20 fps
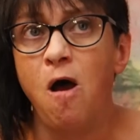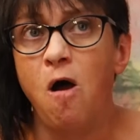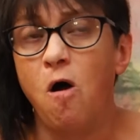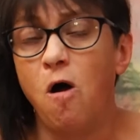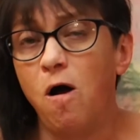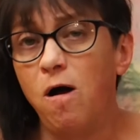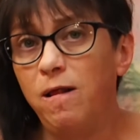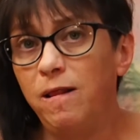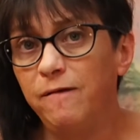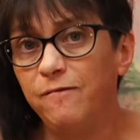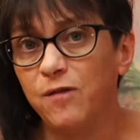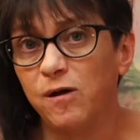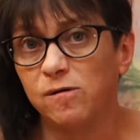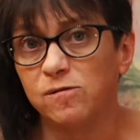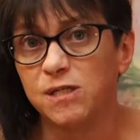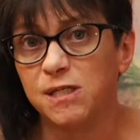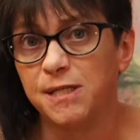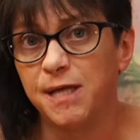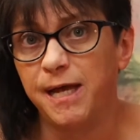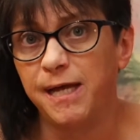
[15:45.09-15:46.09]
All of
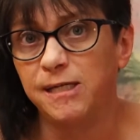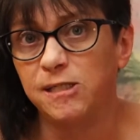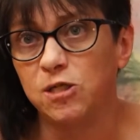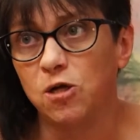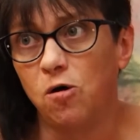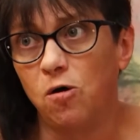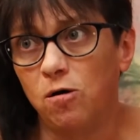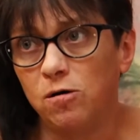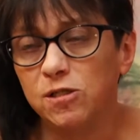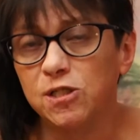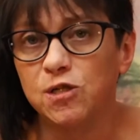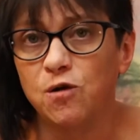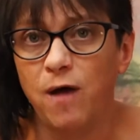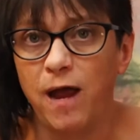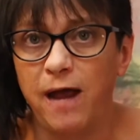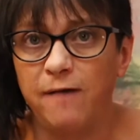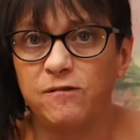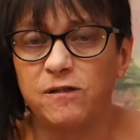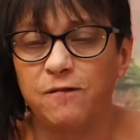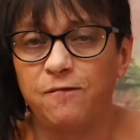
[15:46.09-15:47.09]
those things also
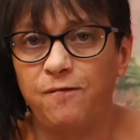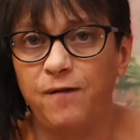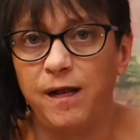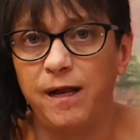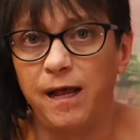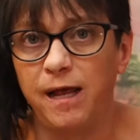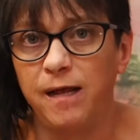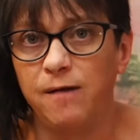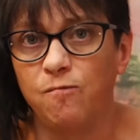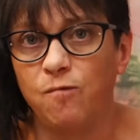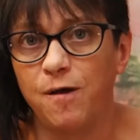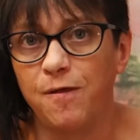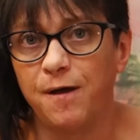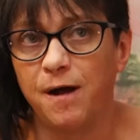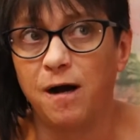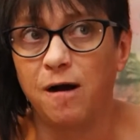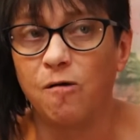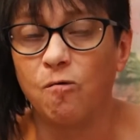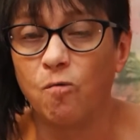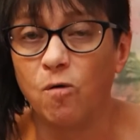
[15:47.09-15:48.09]
have to fit in with
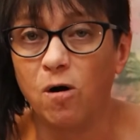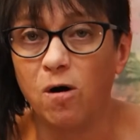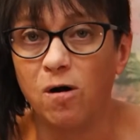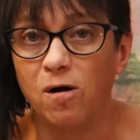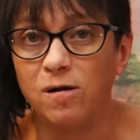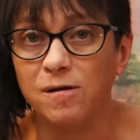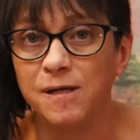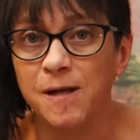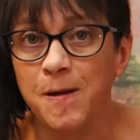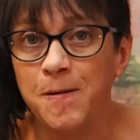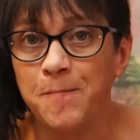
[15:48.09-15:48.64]
our world.